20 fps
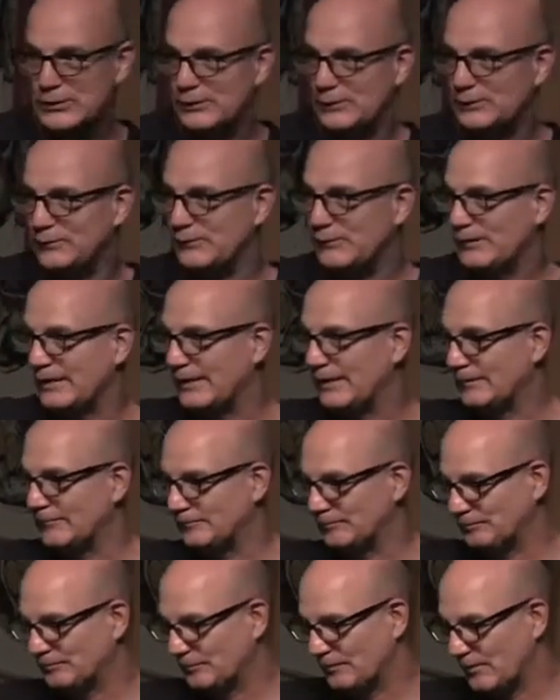of
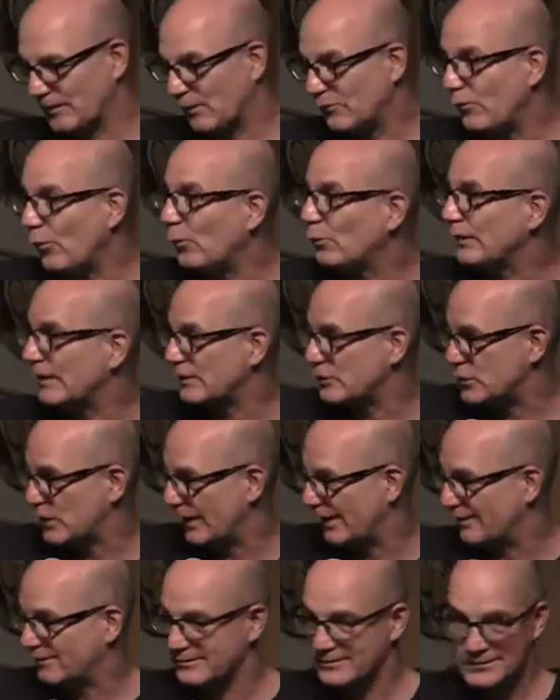folding
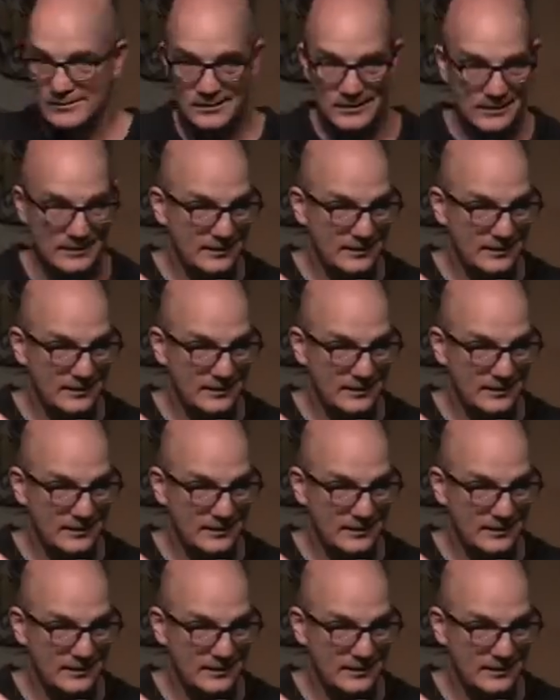chairs.